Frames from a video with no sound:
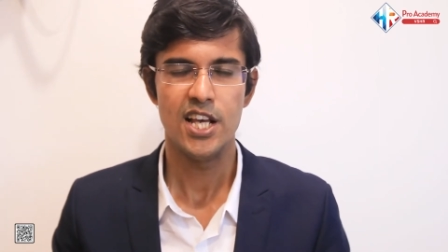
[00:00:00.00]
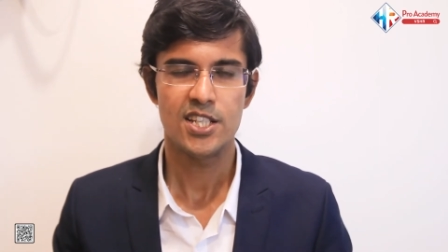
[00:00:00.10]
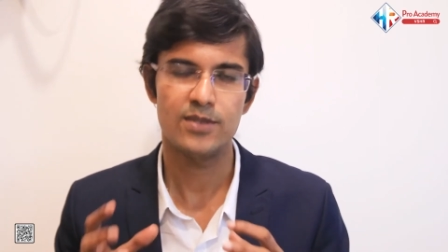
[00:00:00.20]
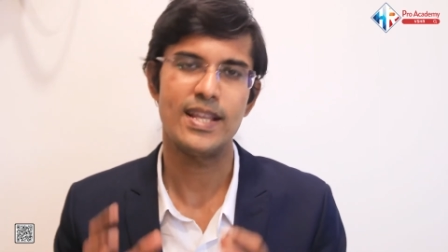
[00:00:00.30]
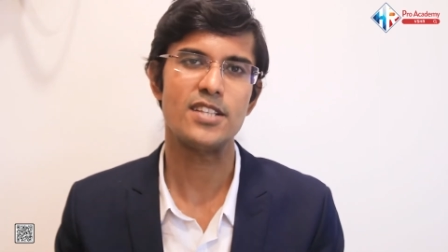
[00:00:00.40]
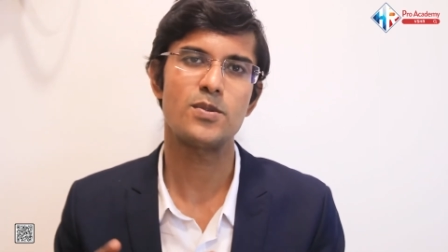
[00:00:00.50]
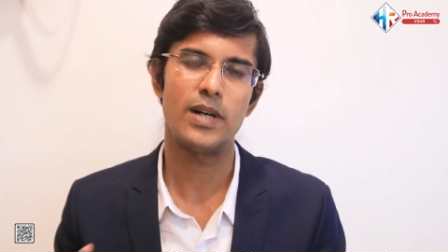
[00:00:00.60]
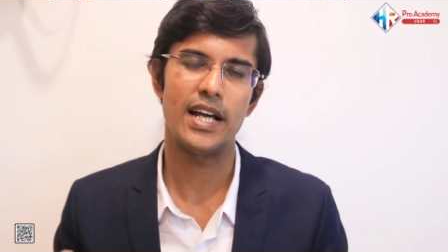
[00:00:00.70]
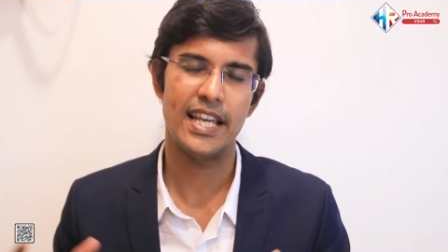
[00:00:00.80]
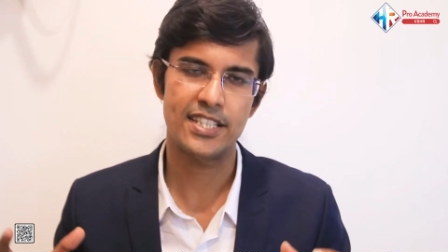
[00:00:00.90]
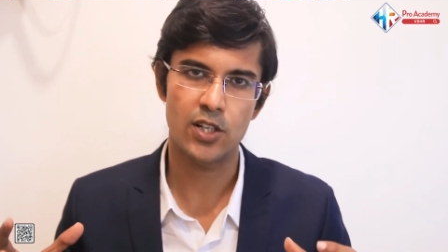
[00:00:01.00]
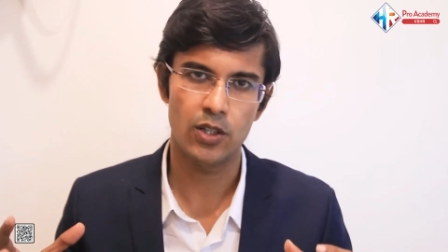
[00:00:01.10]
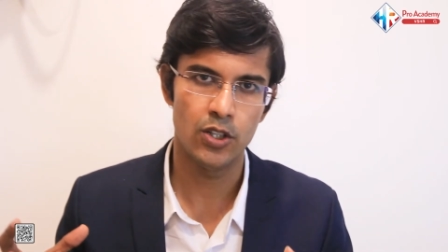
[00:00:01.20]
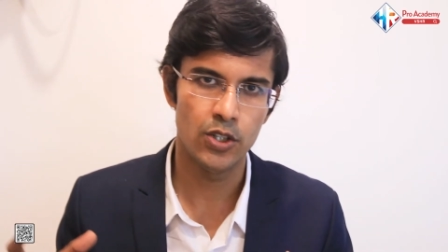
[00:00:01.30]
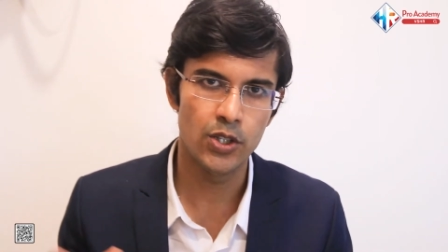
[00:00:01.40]
So that's why it's
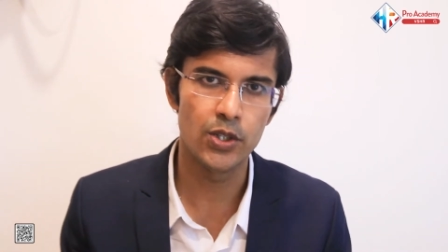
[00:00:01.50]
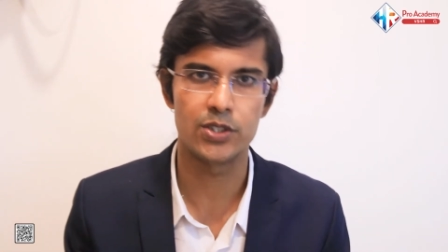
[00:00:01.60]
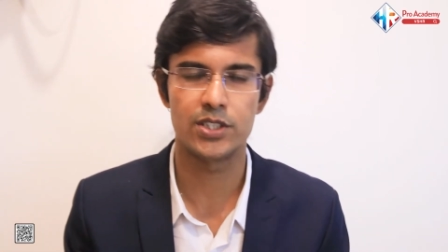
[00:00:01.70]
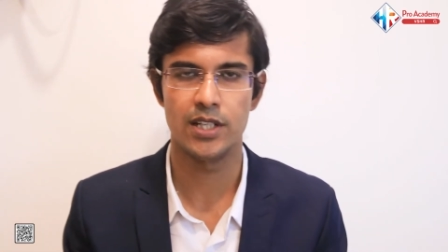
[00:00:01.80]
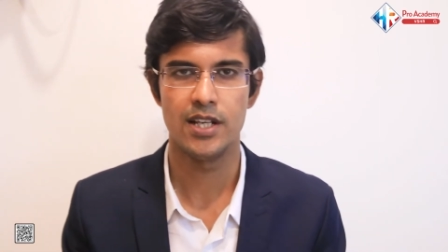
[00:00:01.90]
called hooked